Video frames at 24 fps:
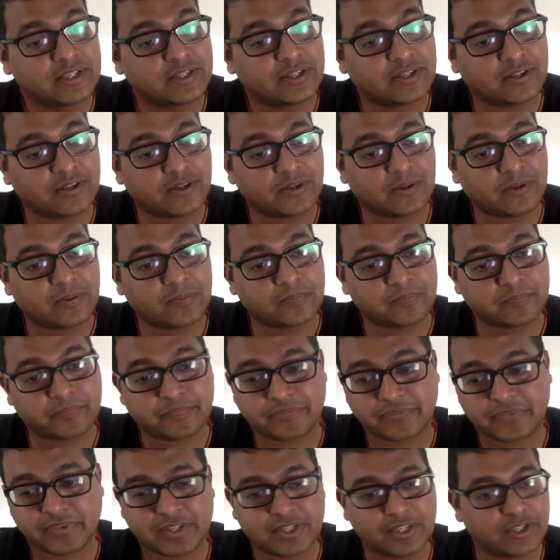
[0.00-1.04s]
um,
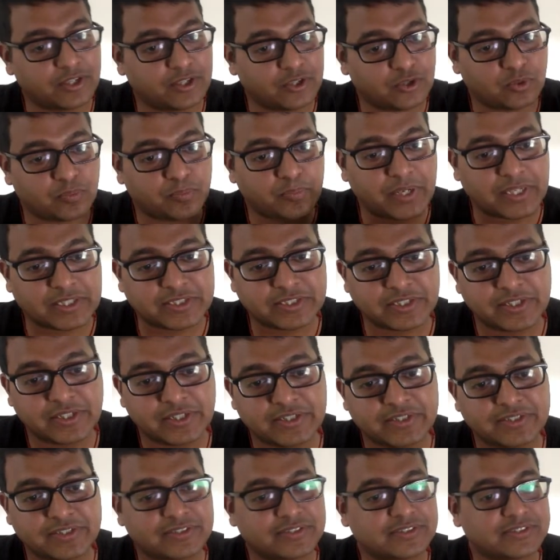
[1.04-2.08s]
you know,
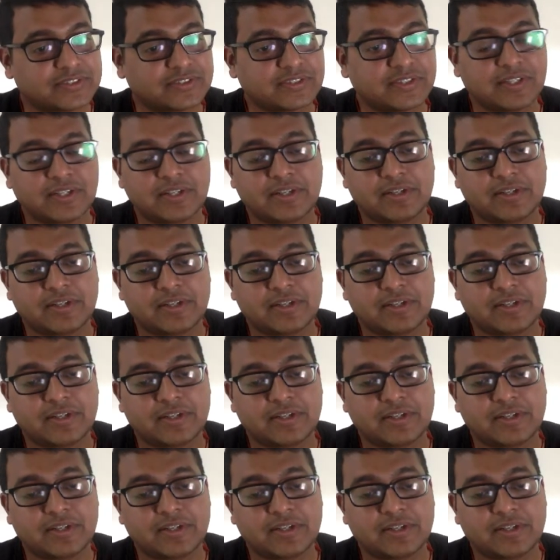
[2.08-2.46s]
presidents,